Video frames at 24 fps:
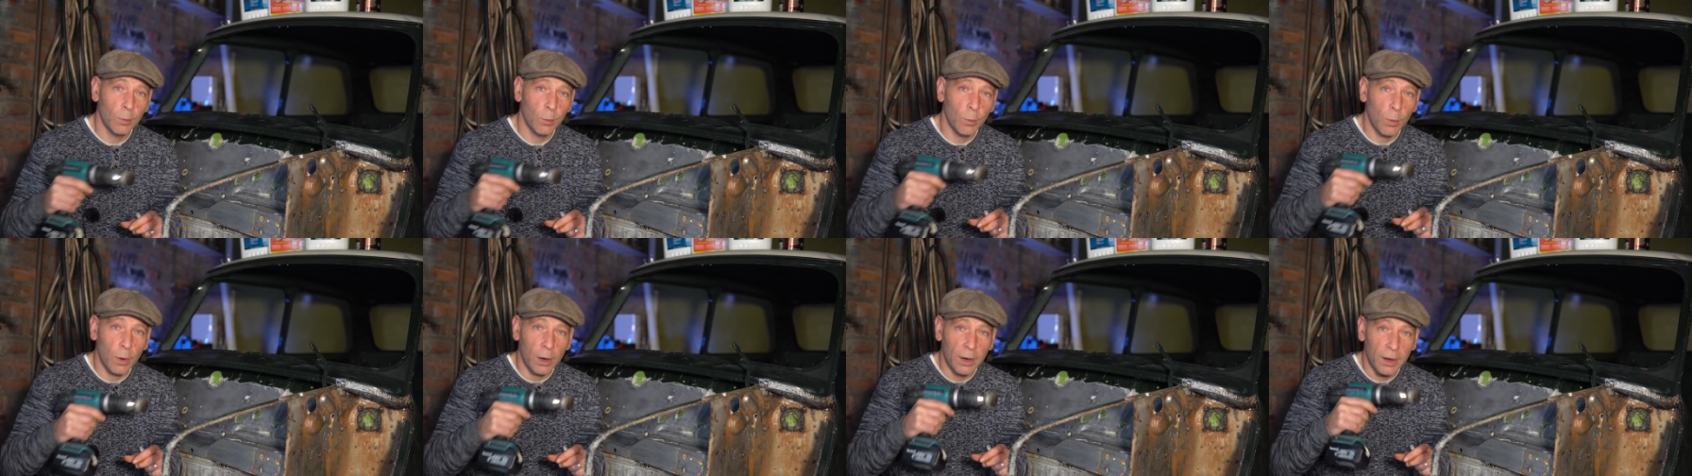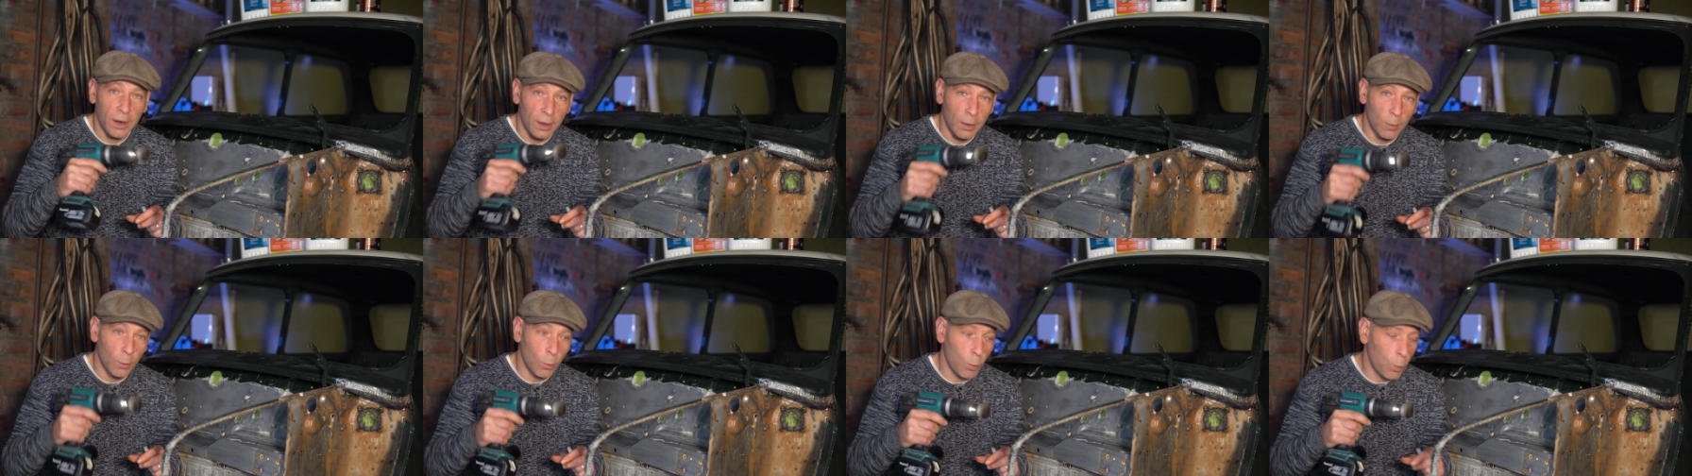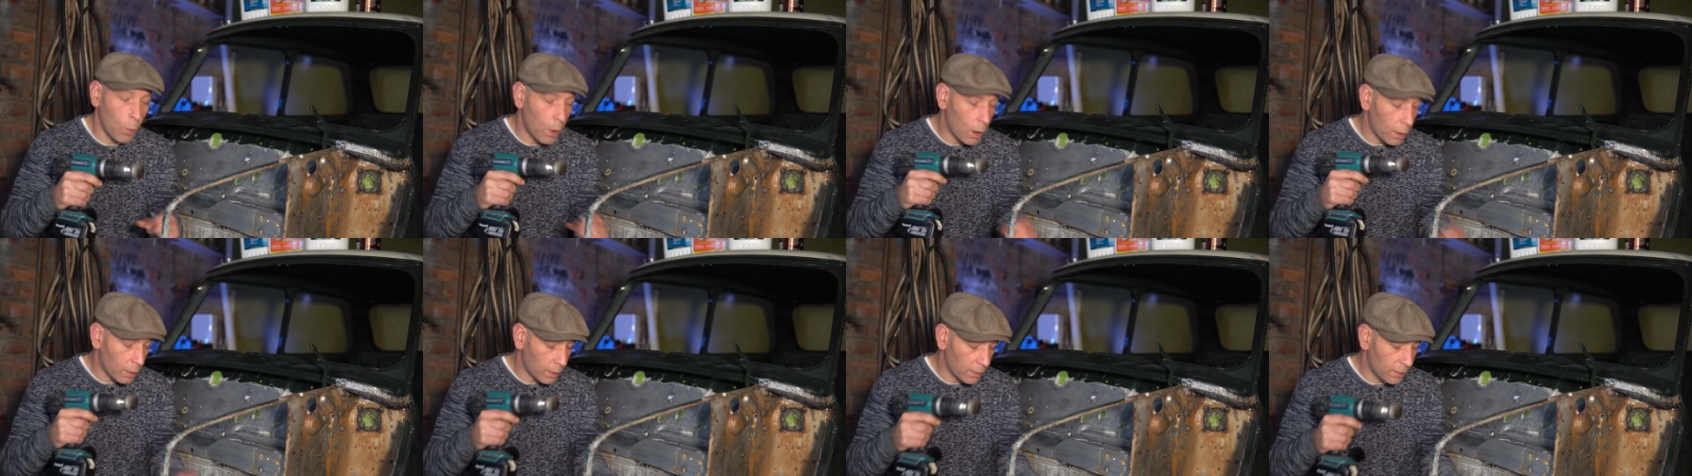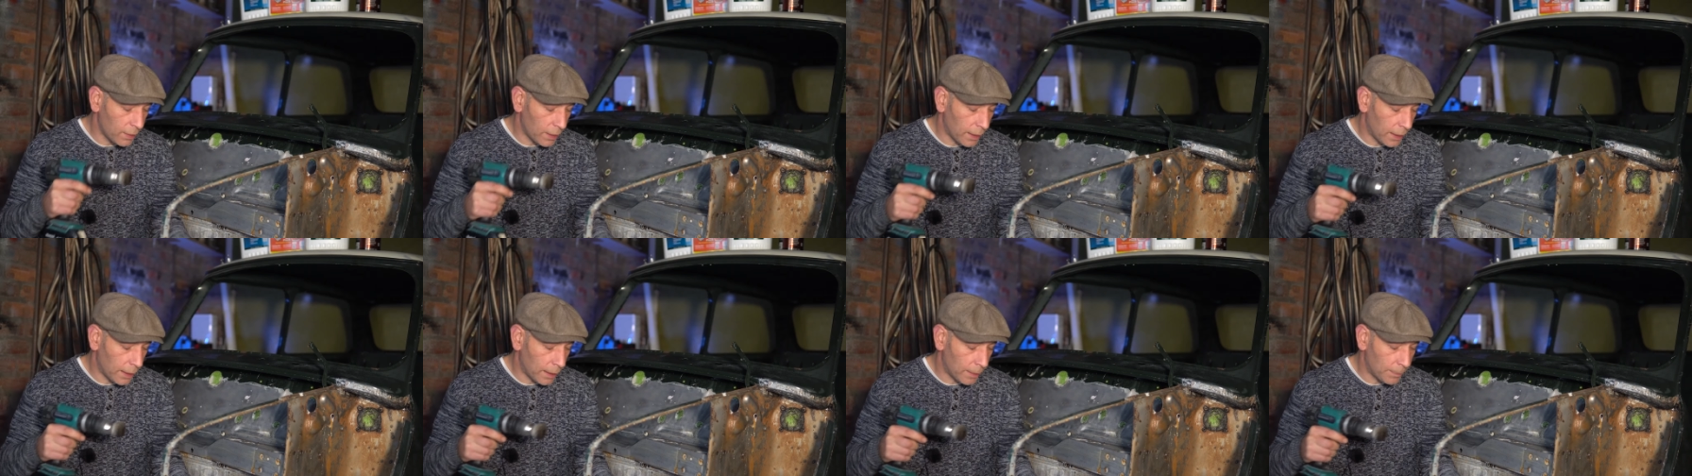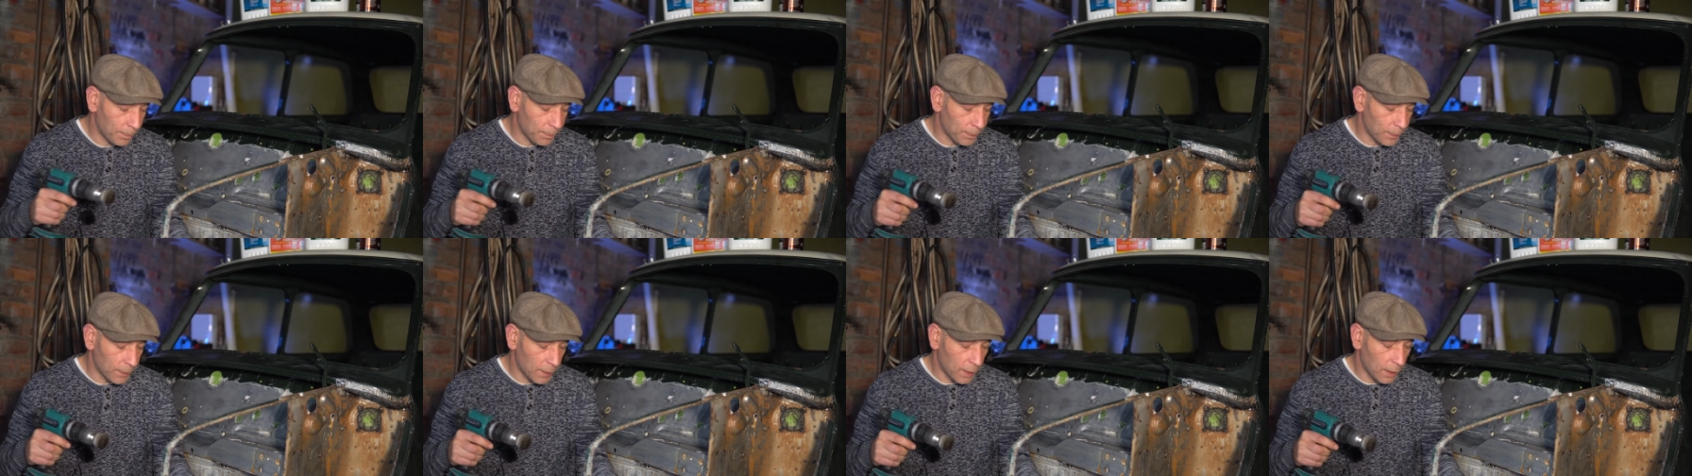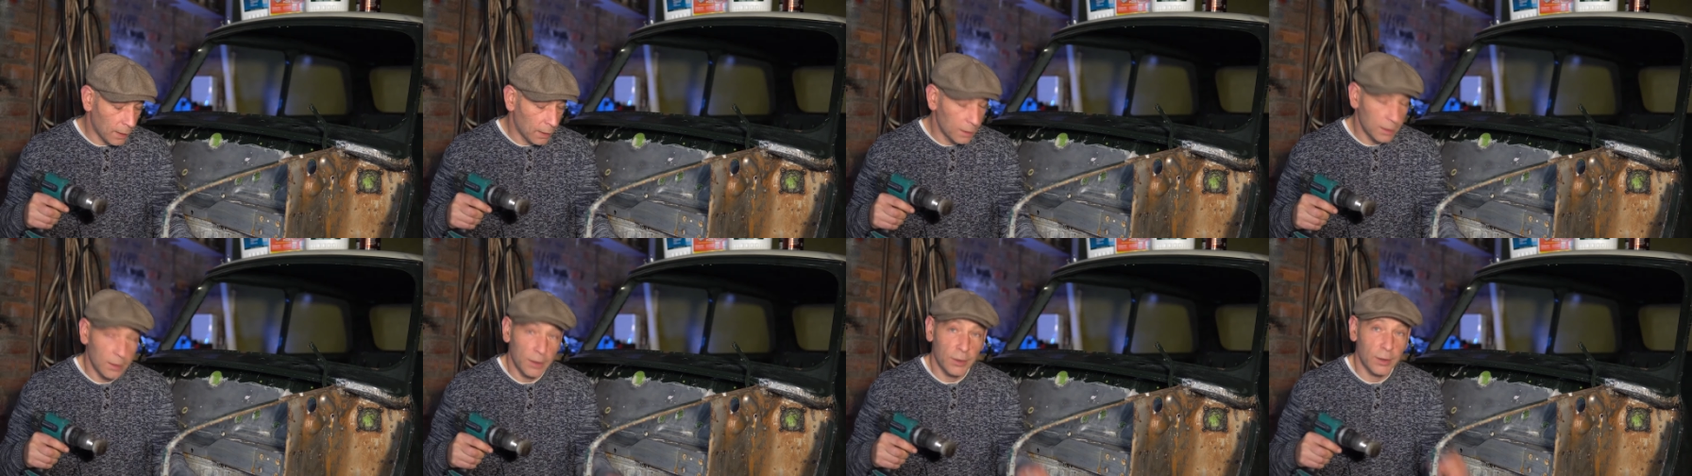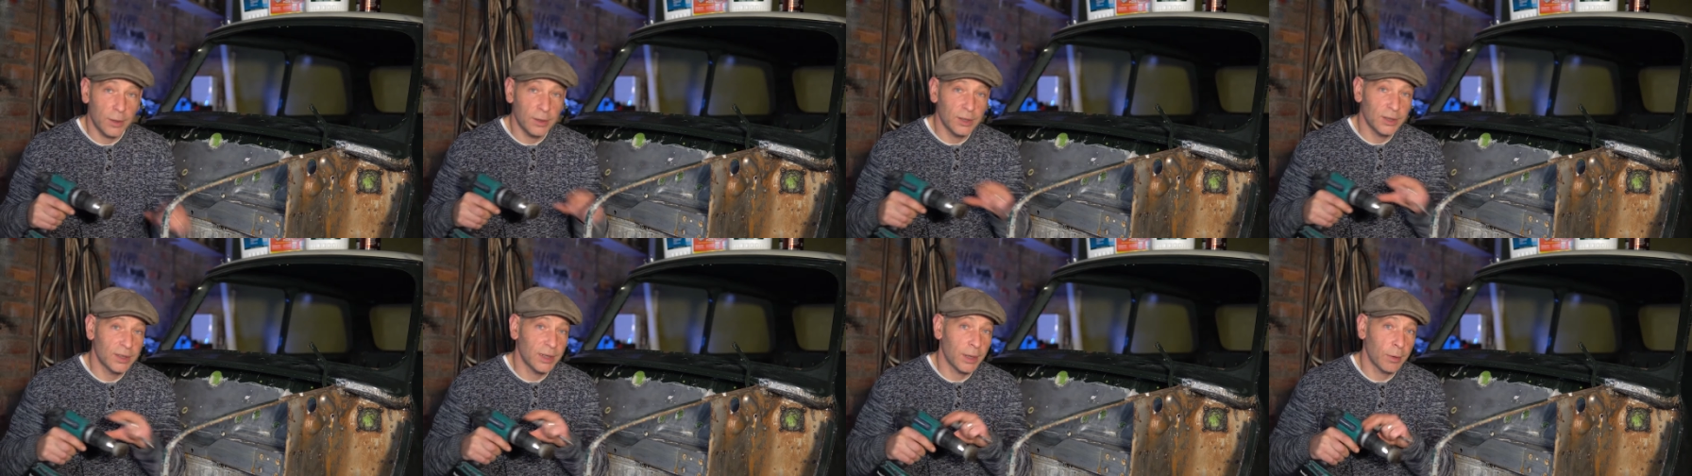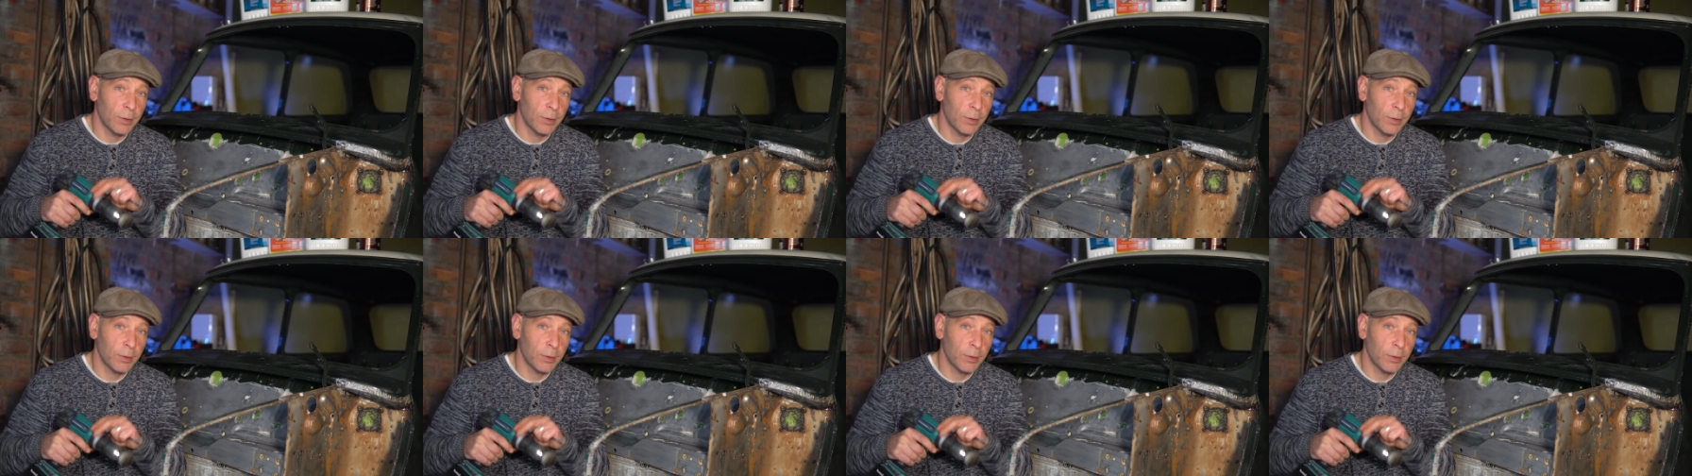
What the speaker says: Work the rust